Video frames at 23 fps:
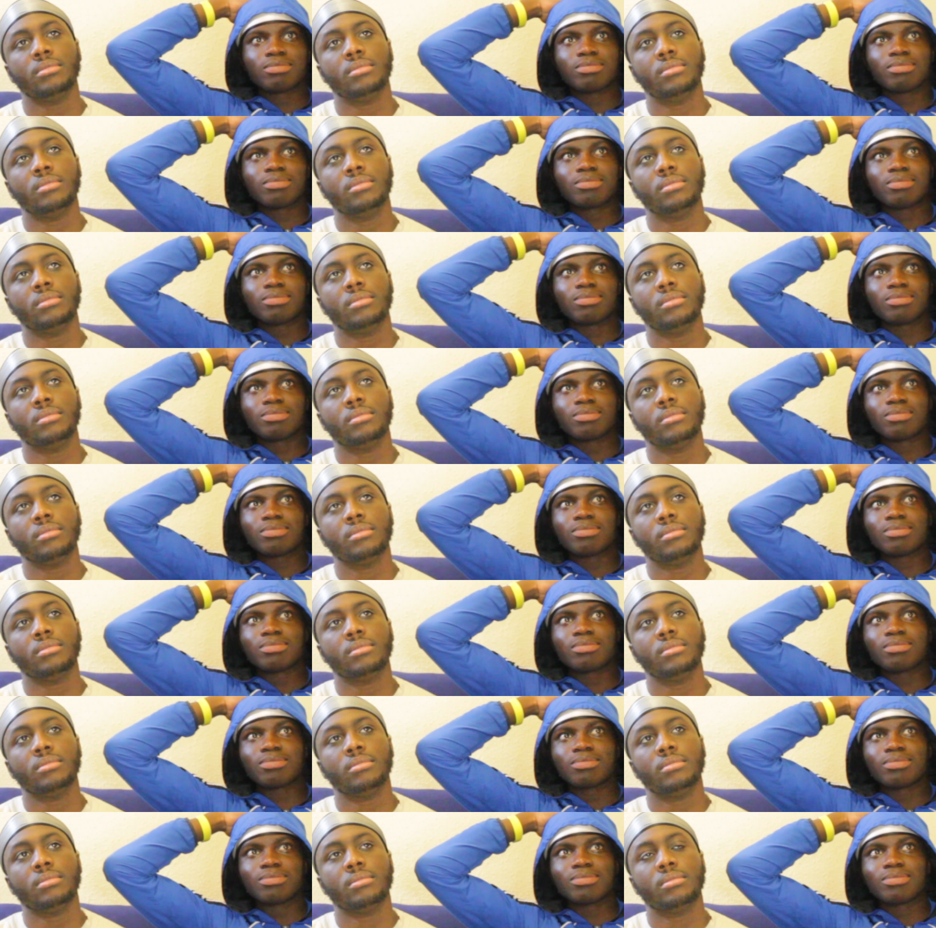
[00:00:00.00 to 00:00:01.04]

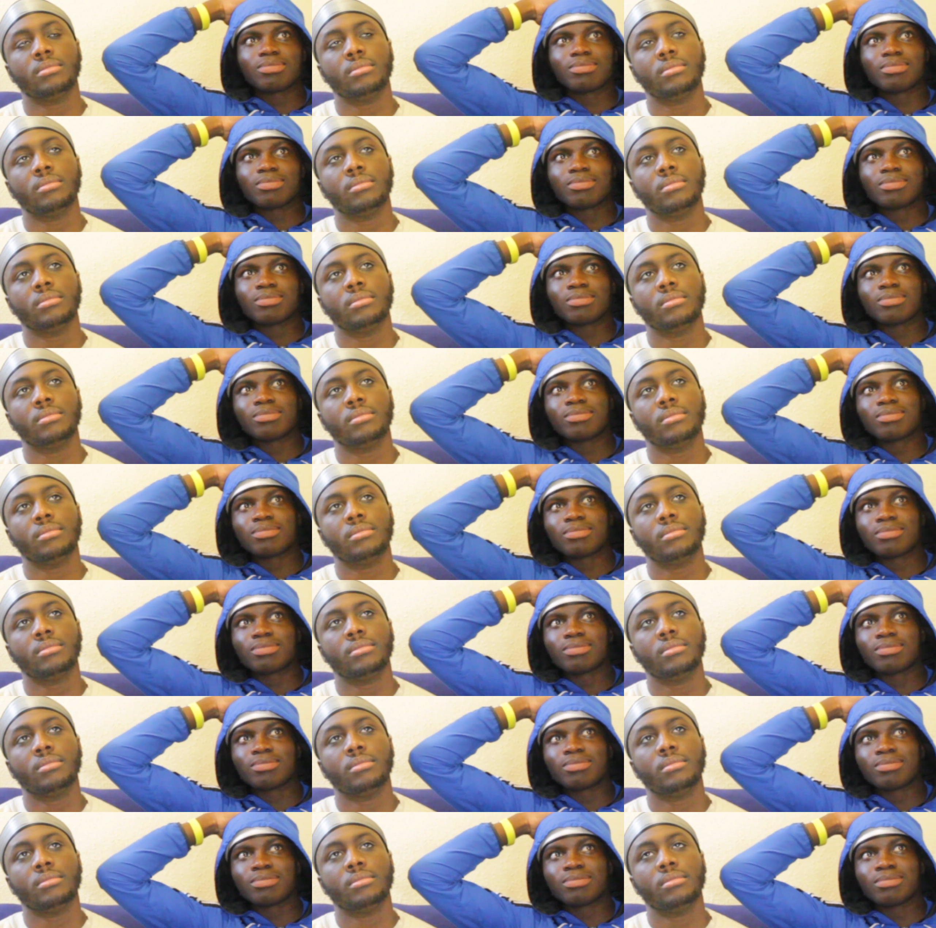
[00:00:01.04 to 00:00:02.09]

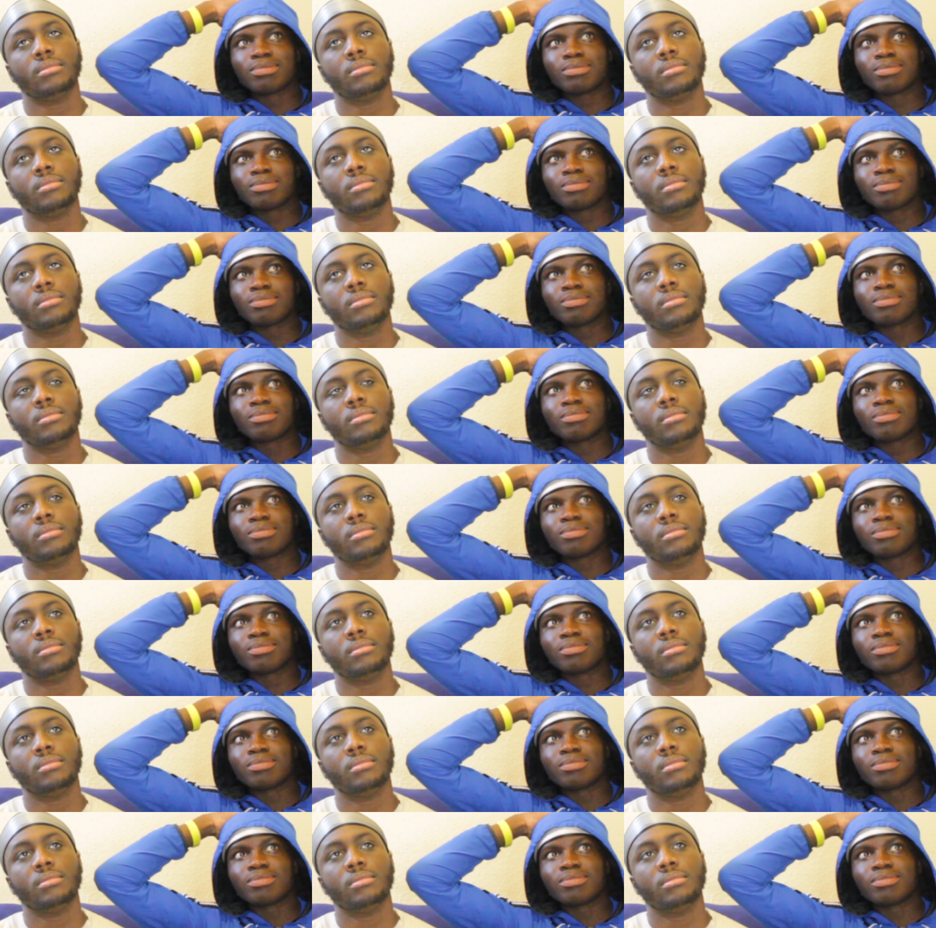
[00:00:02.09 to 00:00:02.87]
[no speech]